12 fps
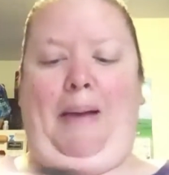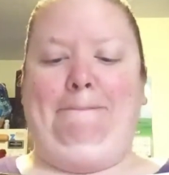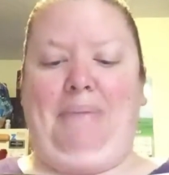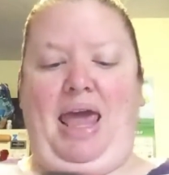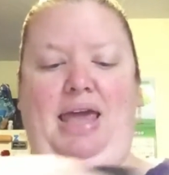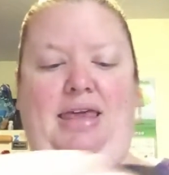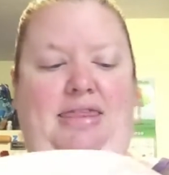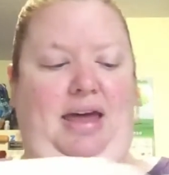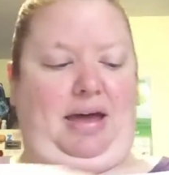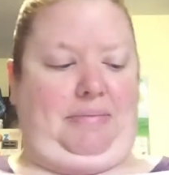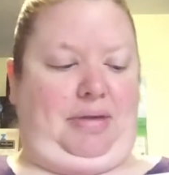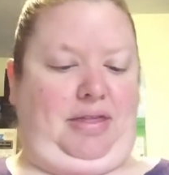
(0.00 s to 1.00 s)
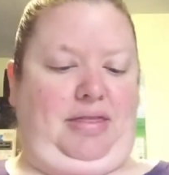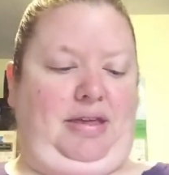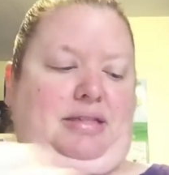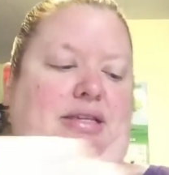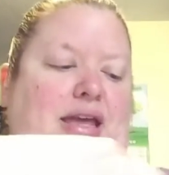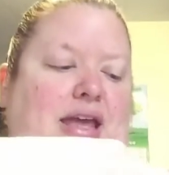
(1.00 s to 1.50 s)
make them the
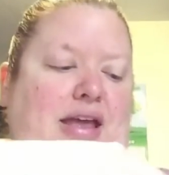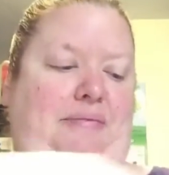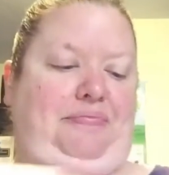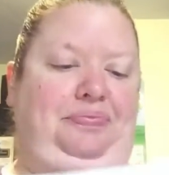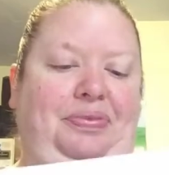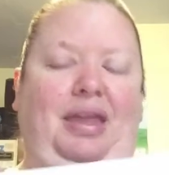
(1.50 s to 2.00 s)
same.